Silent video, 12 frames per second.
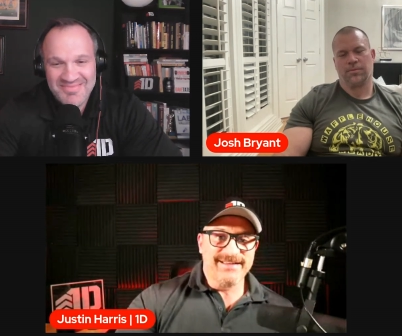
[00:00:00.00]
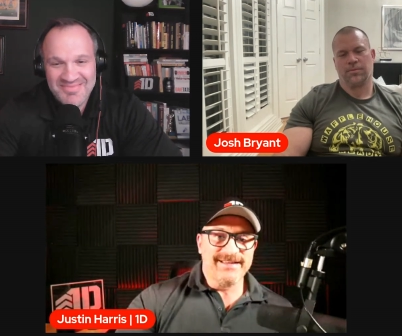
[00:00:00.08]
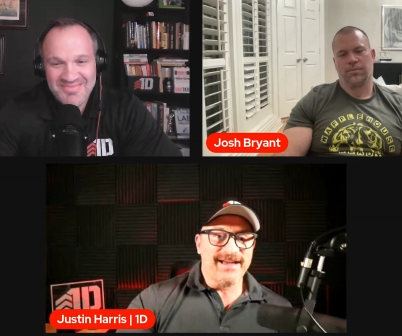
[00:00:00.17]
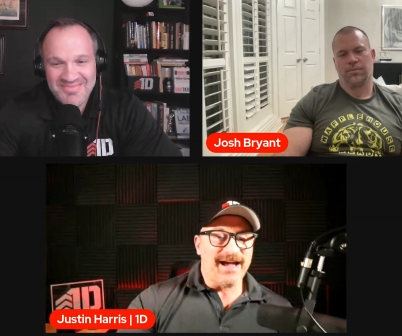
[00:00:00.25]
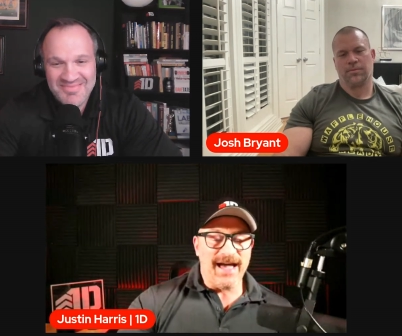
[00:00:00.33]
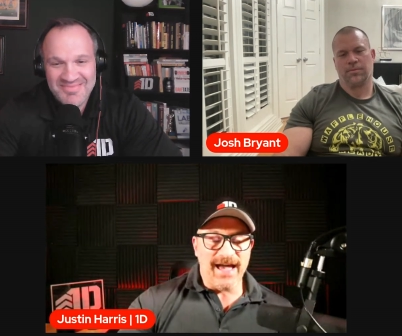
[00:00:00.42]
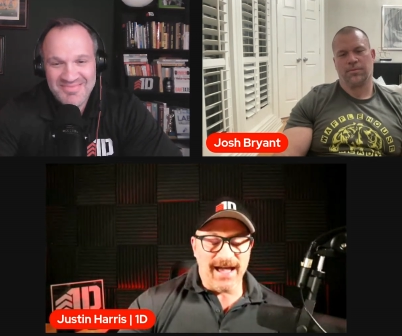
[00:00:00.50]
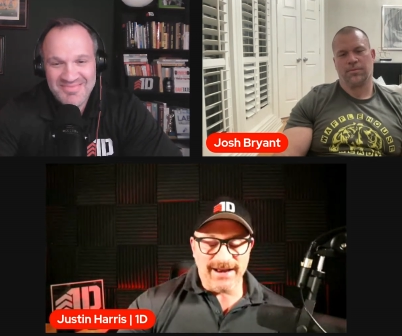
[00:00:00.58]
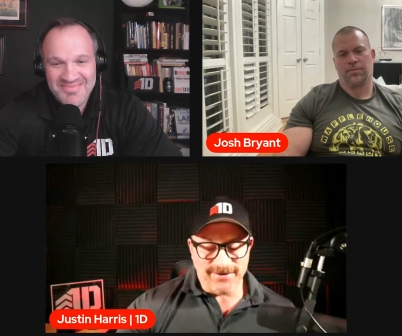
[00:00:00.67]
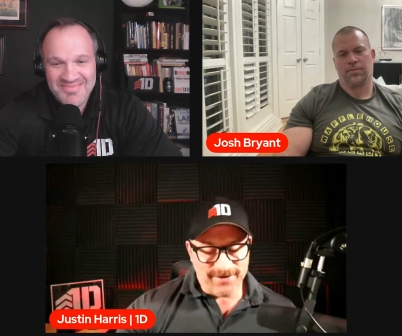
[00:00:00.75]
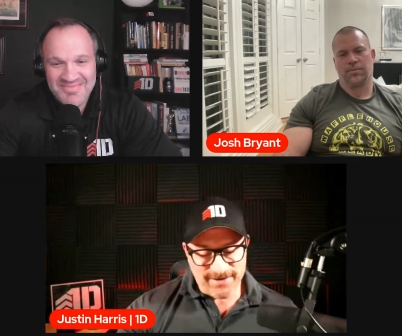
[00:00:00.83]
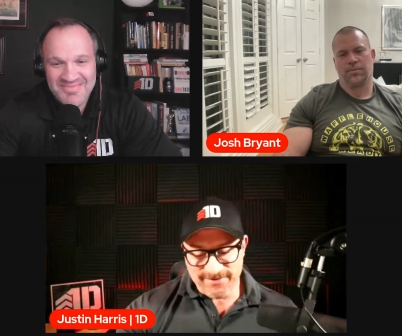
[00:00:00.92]
Speaker 1: I, I
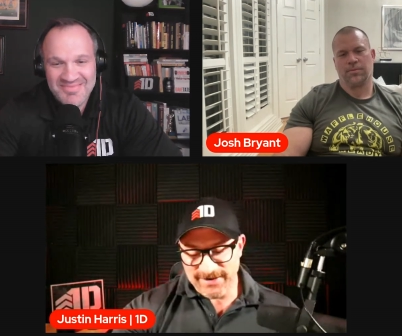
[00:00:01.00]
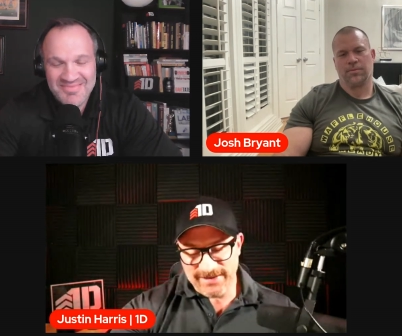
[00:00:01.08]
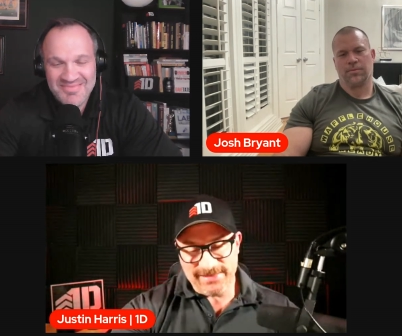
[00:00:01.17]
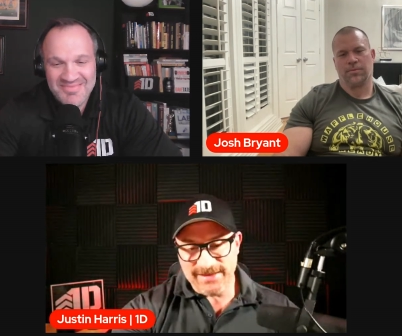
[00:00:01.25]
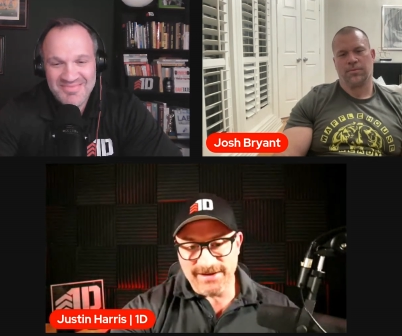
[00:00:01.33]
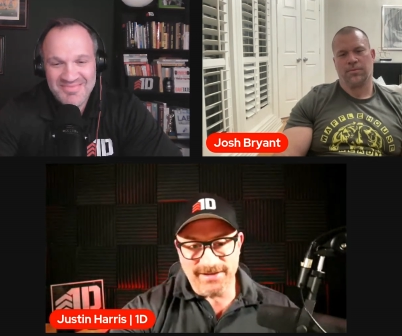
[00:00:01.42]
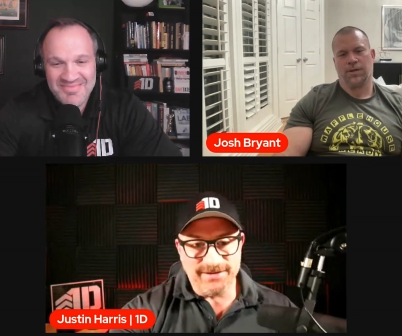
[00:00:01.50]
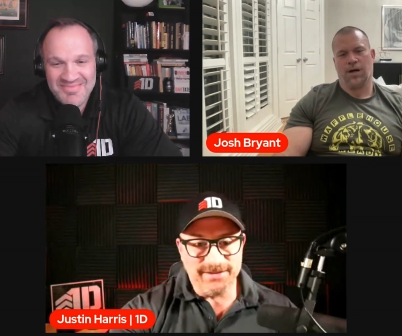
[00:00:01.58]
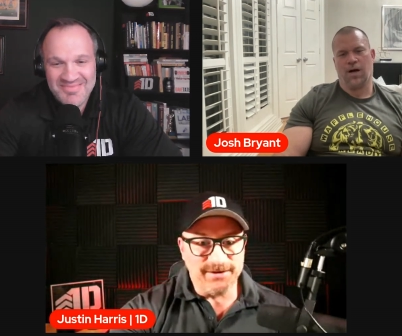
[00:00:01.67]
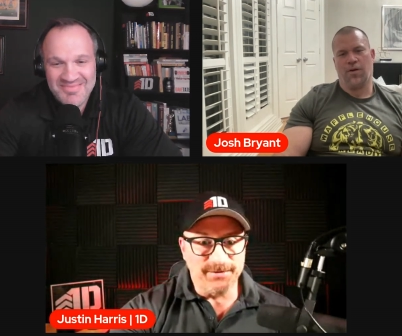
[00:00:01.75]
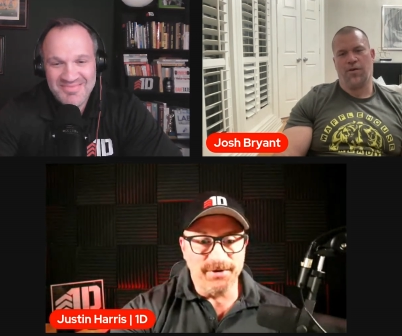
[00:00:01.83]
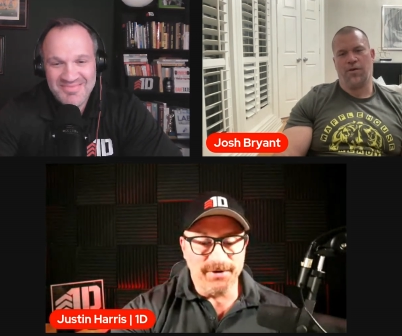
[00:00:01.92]
don't have anything other
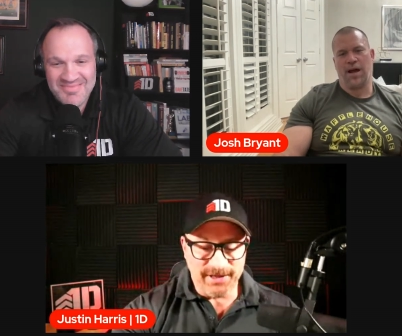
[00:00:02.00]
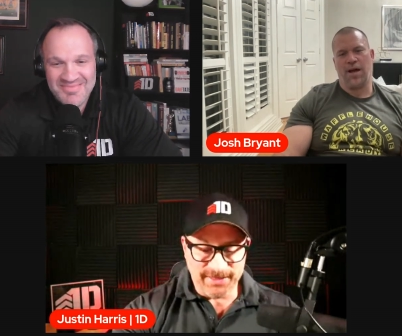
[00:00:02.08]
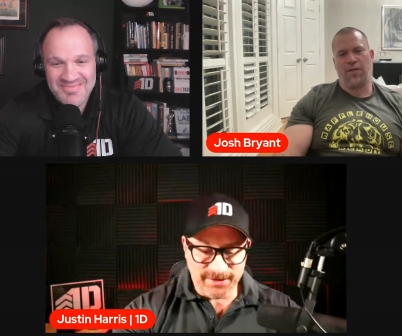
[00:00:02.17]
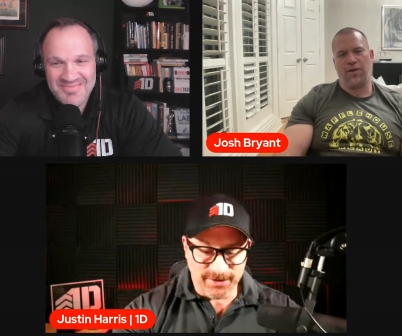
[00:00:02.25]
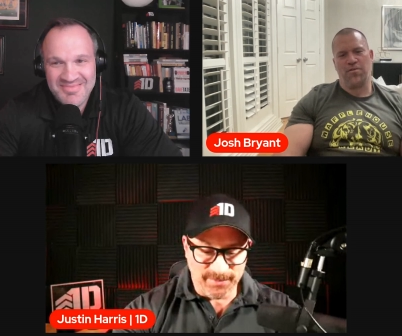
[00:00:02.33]
than other than that,